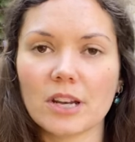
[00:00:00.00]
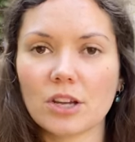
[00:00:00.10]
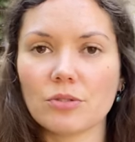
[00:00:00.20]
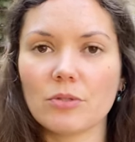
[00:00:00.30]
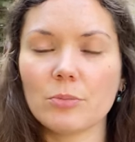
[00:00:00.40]
I
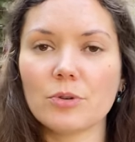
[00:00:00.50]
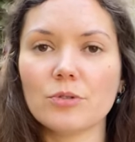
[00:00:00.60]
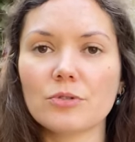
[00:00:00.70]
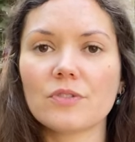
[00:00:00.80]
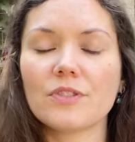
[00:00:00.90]
could
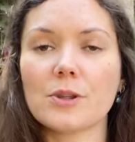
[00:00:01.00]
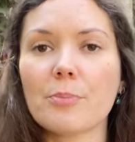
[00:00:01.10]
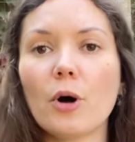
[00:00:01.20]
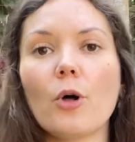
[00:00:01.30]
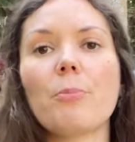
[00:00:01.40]
remove the
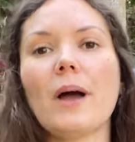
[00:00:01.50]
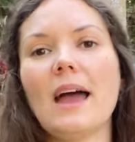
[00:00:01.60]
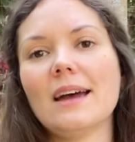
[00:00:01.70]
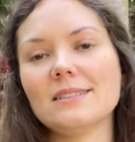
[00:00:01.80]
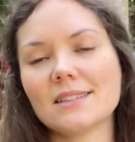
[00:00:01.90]
pulp
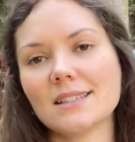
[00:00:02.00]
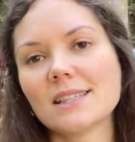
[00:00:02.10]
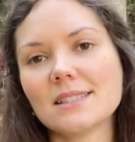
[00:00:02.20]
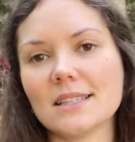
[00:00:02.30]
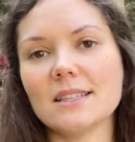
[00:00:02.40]
and the
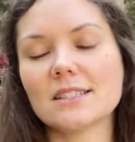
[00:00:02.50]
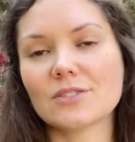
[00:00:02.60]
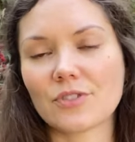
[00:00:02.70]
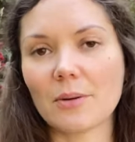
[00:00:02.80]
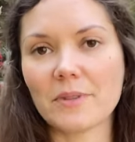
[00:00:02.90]
seeds
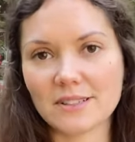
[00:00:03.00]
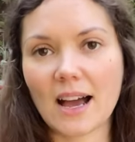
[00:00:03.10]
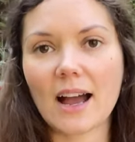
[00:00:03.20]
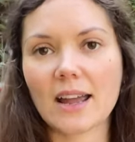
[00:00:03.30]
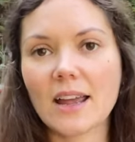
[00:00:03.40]
from the
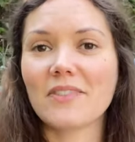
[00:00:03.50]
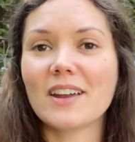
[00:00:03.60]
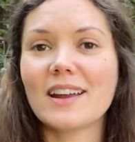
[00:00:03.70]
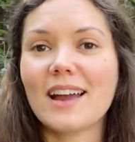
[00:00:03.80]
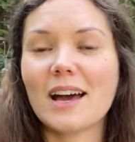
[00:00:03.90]
dye.
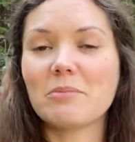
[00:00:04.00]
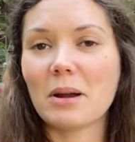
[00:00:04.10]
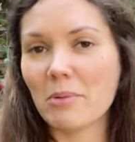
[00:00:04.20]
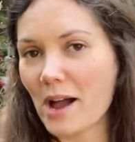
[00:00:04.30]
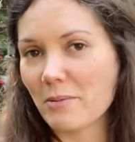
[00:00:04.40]
Then I had my
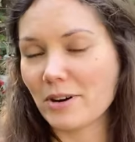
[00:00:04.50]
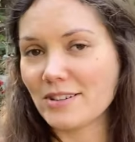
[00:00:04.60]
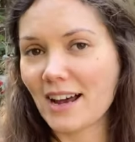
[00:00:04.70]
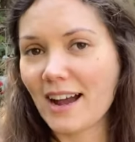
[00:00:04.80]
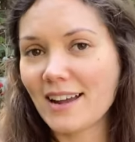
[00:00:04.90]
blackberry
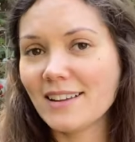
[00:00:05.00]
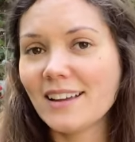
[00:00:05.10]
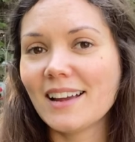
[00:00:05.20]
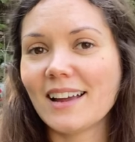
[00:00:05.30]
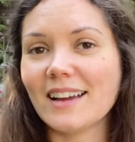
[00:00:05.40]
dye,
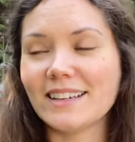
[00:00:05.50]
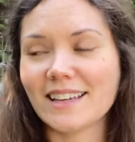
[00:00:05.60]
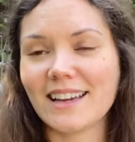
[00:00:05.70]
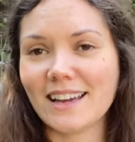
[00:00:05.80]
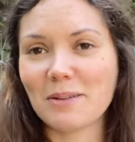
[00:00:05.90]

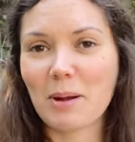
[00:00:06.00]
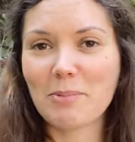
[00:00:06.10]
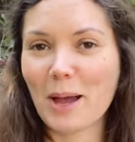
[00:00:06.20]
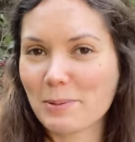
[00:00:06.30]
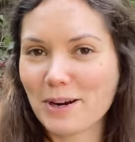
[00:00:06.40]
AKA my
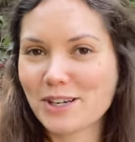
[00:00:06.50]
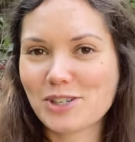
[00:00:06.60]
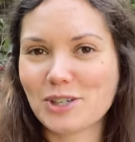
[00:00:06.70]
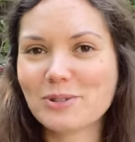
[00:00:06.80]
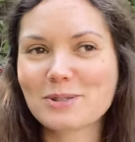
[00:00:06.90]
blackberry
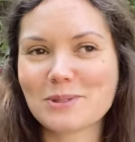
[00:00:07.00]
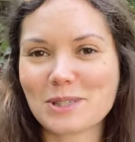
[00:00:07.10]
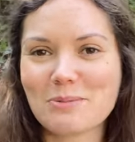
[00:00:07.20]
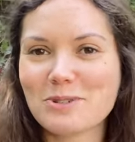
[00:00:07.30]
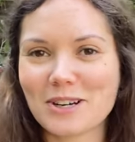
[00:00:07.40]
juice, which
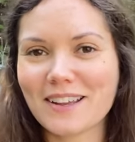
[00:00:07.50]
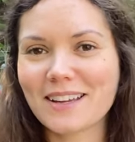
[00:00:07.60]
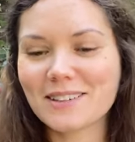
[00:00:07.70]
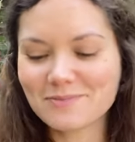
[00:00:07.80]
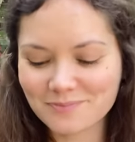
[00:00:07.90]
I'm
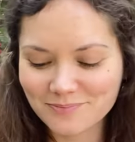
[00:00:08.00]
drinking.